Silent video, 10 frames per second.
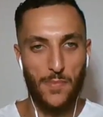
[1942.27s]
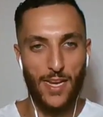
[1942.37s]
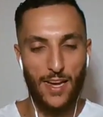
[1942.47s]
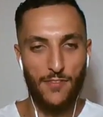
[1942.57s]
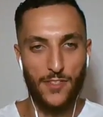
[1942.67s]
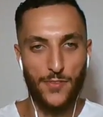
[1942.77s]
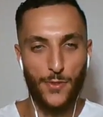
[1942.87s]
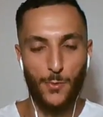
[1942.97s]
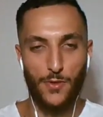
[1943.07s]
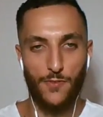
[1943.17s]
live
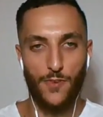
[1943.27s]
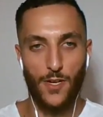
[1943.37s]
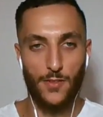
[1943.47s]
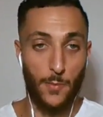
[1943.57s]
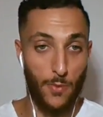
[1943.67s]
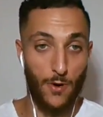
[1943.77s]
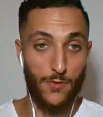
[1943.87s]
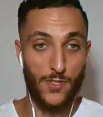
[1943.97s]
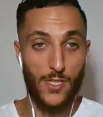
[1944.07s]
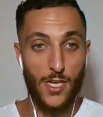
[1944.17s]
interview with the
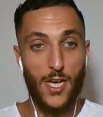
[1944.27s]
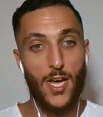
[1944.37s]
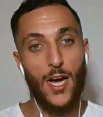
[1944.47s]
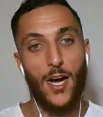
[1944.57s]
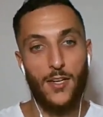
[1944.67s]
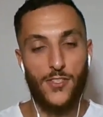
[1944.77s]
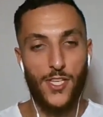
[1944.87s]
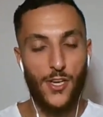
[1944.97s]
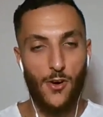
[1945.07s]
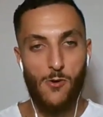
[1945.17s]
Paws
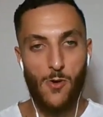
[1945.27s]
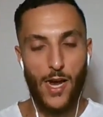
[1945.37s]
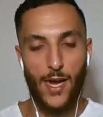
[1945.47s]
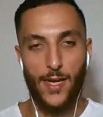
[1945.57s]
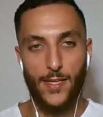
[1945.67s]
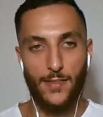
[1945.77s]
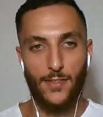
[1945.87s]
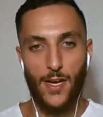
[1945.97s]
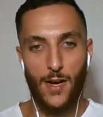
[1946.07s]
CEO, and